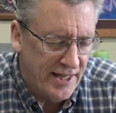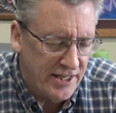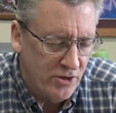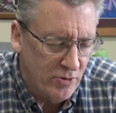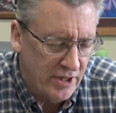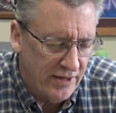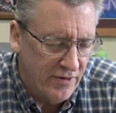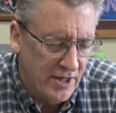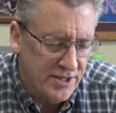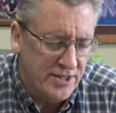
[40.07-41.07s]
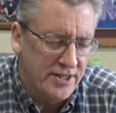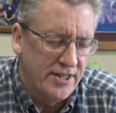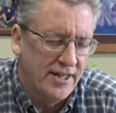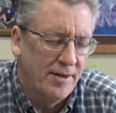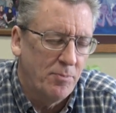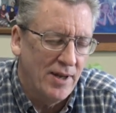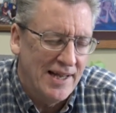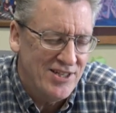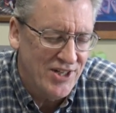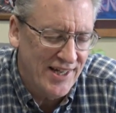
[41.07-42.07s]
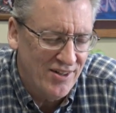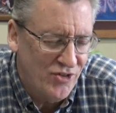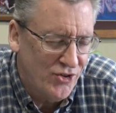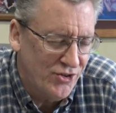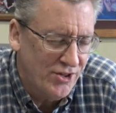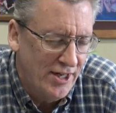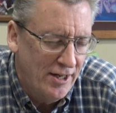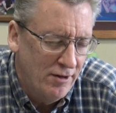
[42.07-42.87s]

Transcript: that you would give us blessings